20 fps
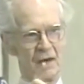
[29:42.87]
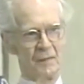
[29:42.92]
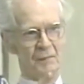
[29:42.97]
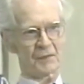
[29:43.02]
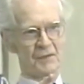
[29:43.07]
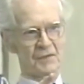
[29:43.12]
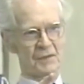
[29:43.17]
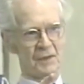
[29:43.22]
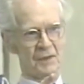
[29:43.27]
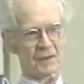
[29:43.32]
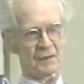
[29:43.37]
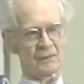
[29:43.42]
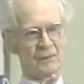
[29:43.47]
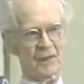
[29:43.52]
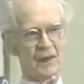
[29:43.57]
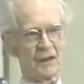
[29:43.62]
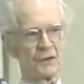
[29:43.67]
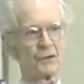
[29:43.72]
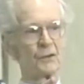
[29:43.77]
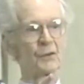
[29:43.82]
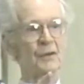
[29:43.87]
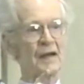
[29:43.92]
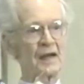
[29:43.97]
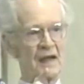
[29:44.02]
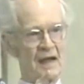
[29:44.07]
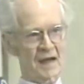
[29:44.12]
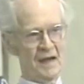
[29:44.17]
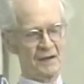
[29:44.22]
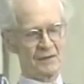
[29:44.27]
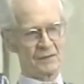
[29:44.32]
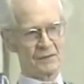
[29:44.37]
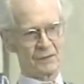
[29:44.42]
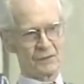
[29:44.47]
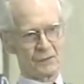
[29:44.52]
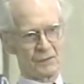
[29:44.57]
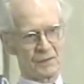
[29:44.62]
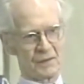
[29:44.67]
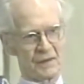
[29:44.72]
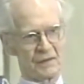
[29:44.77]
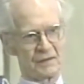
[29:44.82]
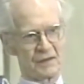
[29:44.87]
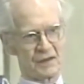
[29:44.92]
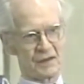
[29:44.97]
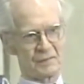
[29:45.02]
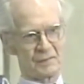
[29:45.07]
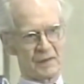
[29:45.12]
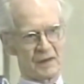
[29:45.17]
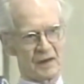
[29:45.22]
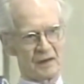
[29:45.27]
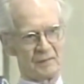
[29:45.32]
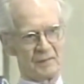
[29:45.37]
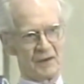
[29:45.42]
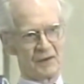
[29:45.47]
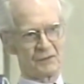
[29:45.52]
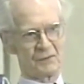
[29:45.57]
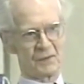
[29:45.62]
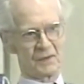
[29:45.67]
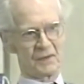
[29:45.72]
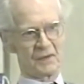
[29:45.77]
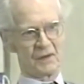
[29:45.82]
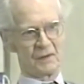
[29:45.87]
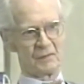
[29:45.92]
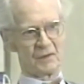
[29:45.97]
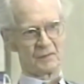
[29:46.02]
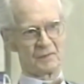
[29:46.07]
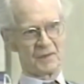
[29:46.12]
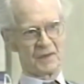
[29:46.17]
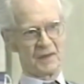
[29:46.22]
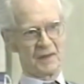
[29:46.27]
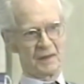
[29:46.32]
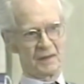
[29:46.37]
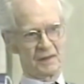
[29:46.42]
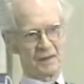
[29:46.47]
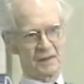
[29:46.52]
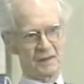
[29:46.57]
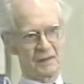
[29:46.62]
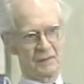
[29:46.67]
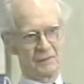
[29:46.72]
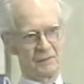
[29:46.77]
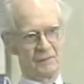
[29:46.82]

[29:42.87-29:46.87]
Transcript: opposite. You can't do these experiments with human beings.